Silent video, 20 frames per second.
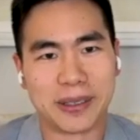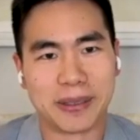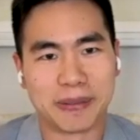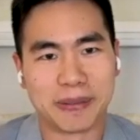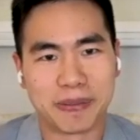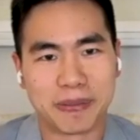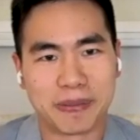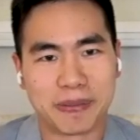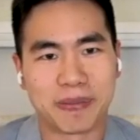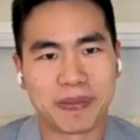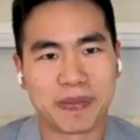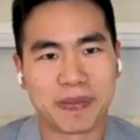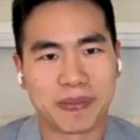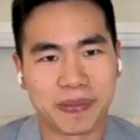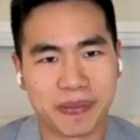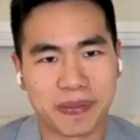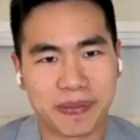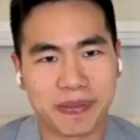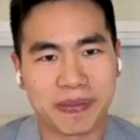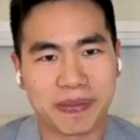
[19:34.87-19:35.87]

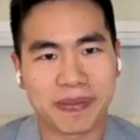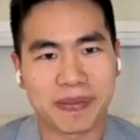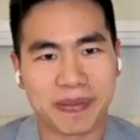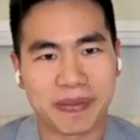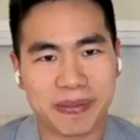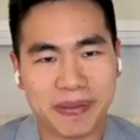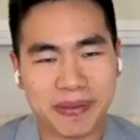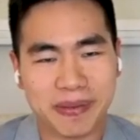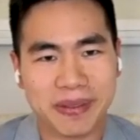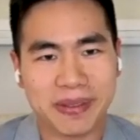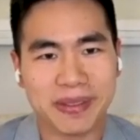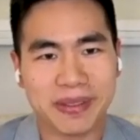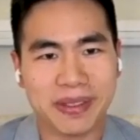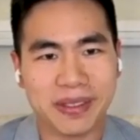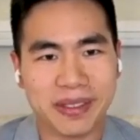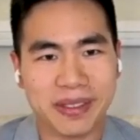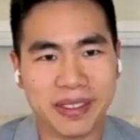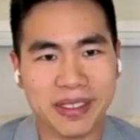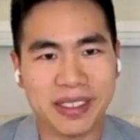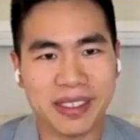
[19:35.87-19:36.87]

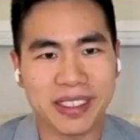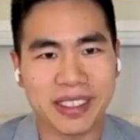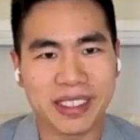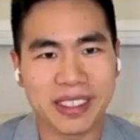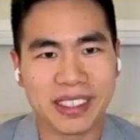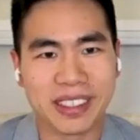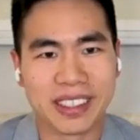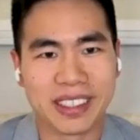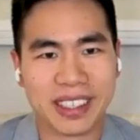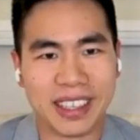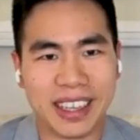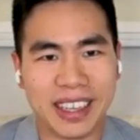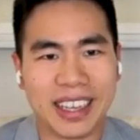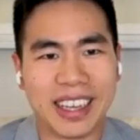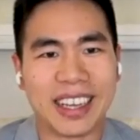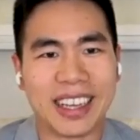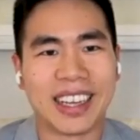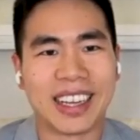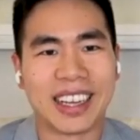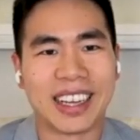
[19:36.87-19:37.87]

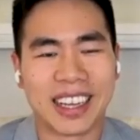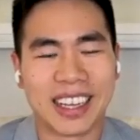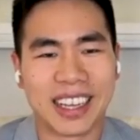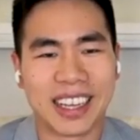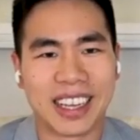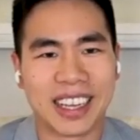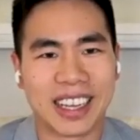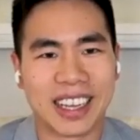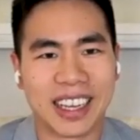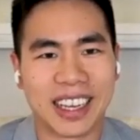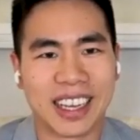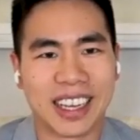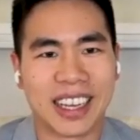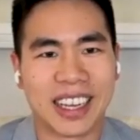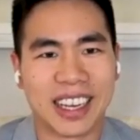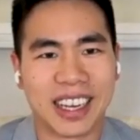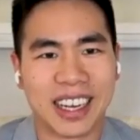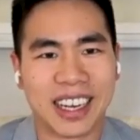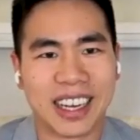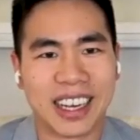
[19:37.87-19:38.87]

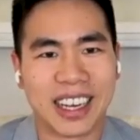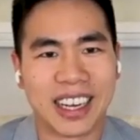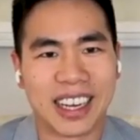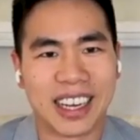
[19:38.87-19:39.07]
(not speaking)